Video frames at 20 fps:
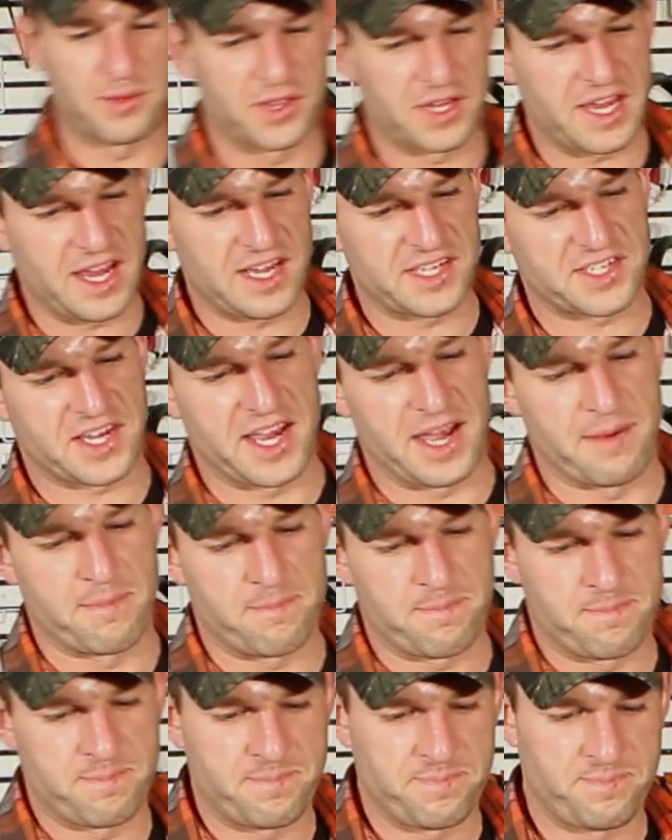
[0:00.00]
of the gas
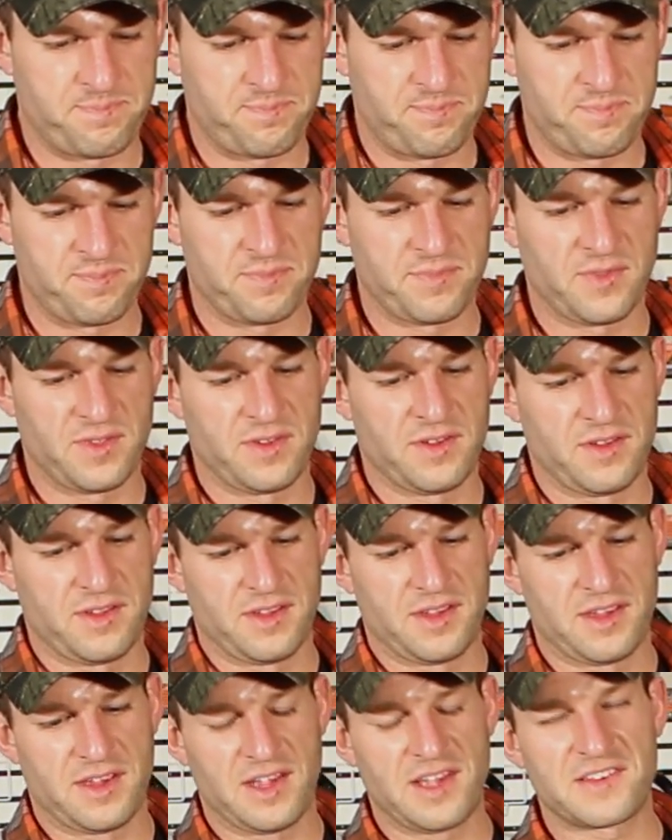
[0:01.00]
cap
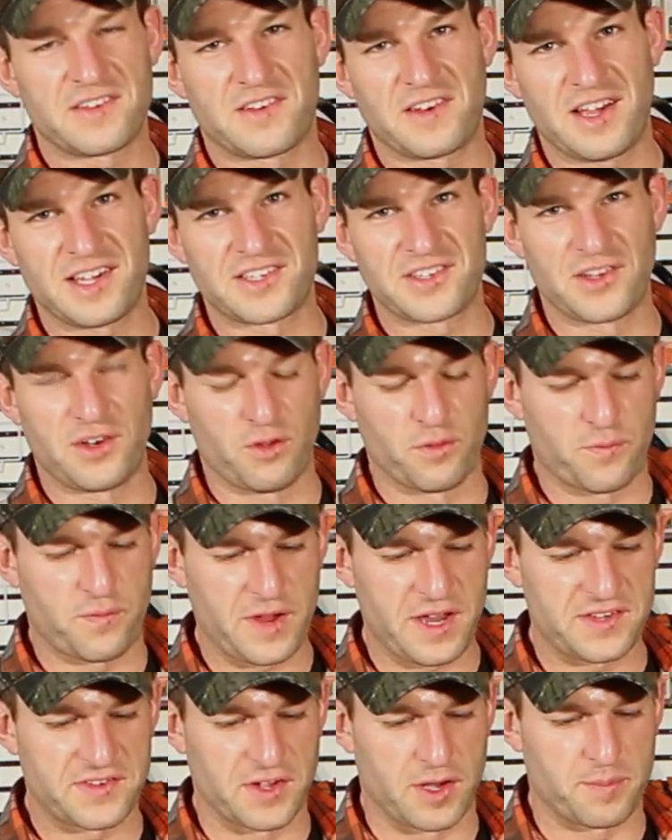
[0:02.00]
has a nice little
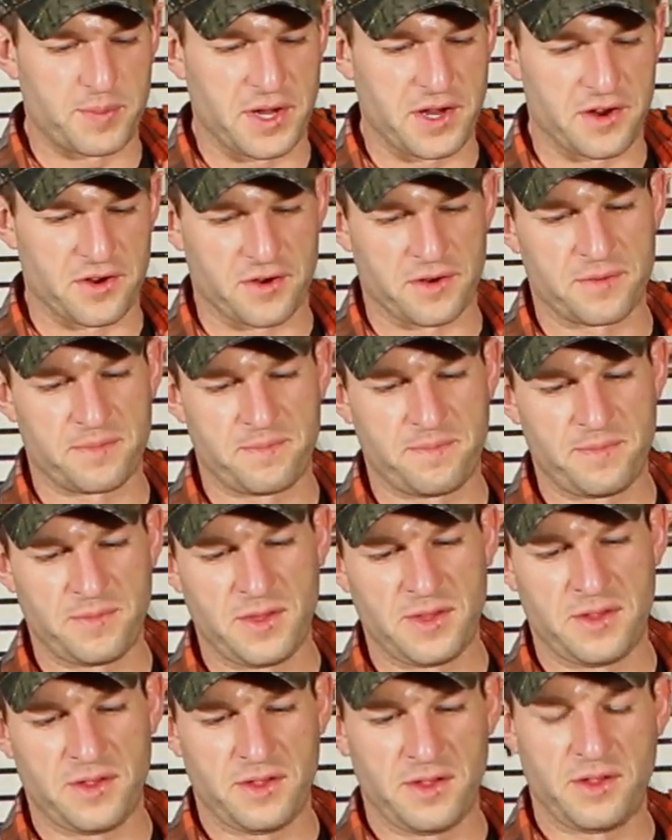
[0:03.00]
vent up here.
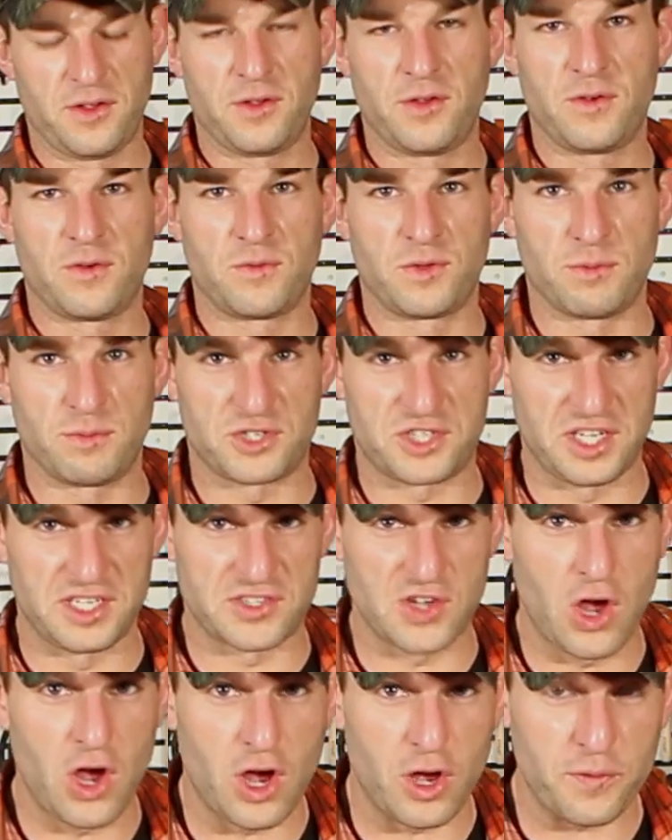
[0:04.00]
When the
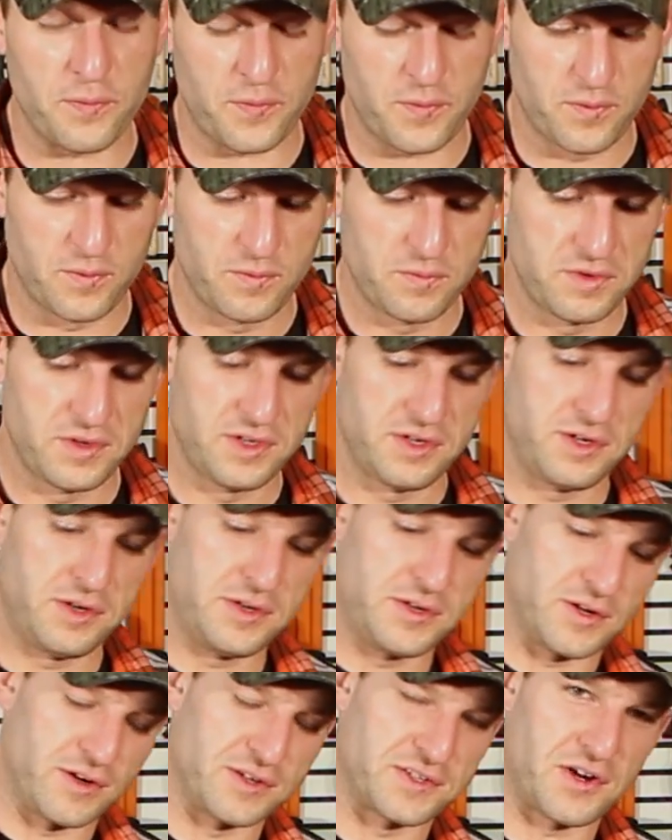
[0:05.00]
machine's off, you
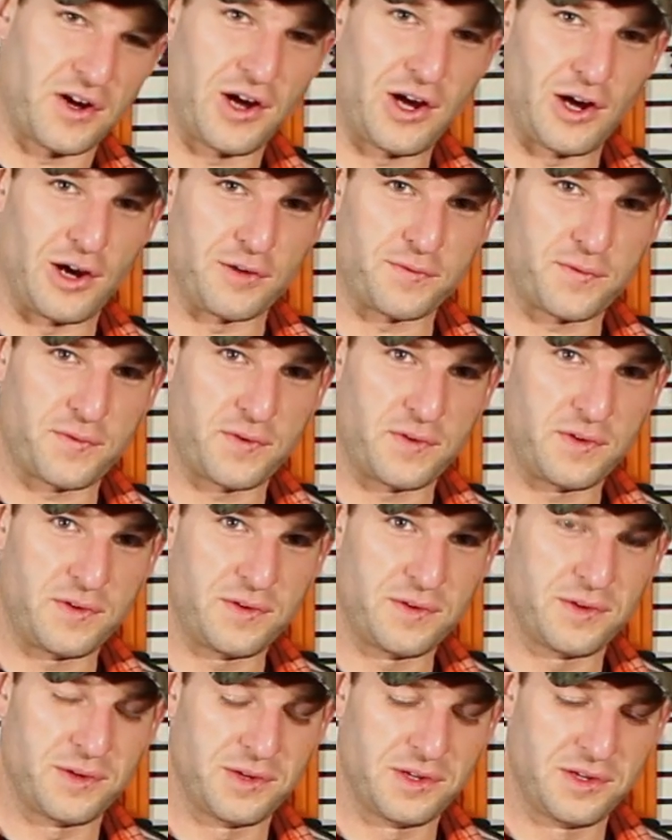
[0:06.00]
turn it to off.
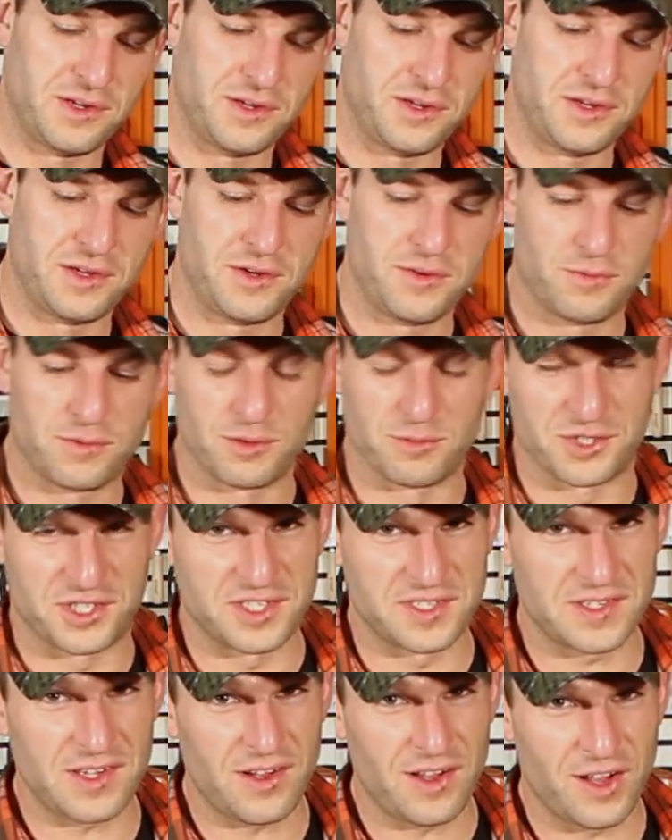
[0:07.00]
When the
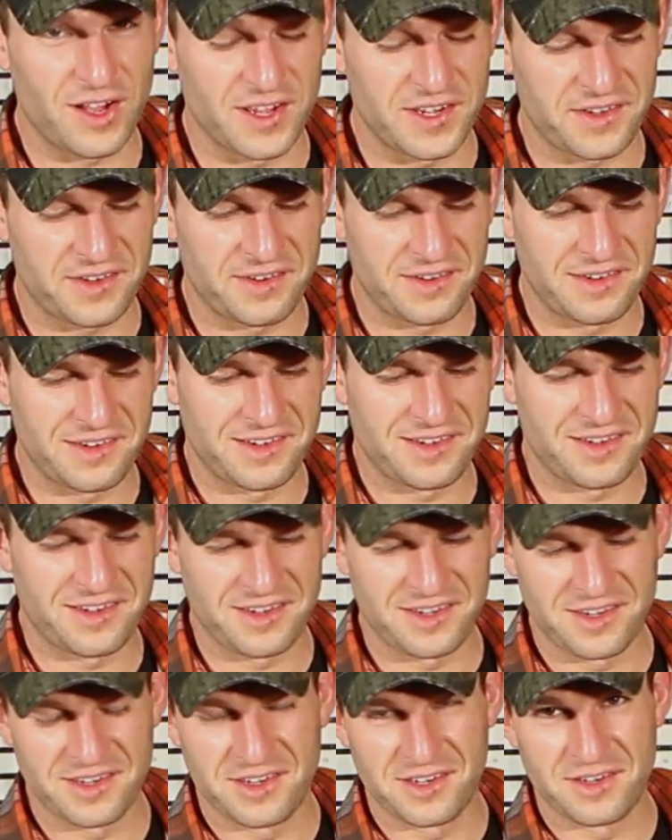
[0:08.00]
machine's on, you
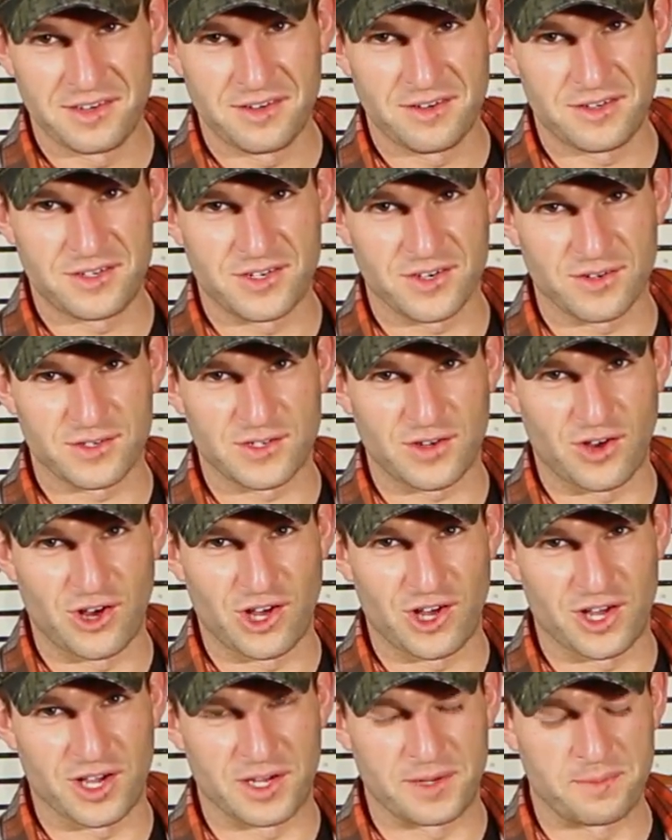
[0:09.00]
turn it to
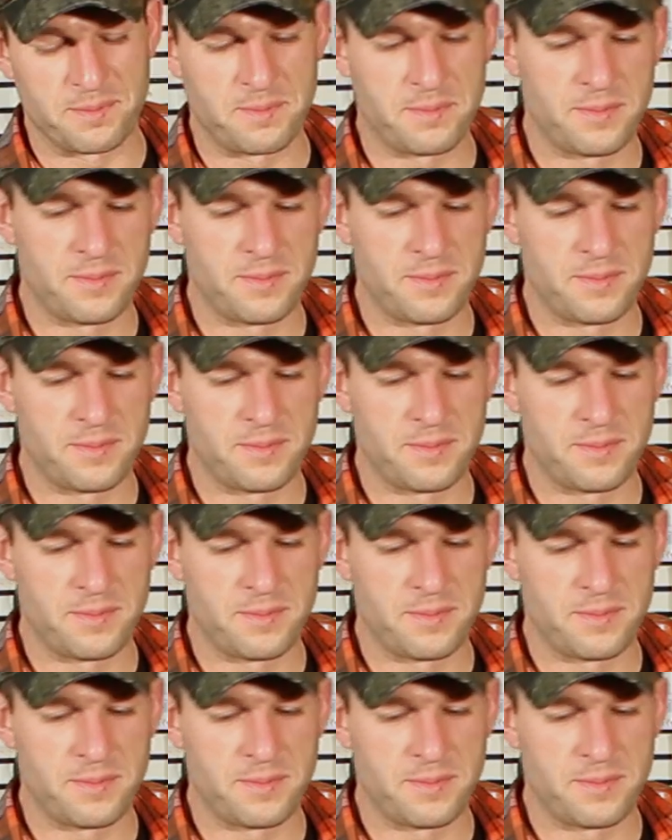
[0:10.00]
on.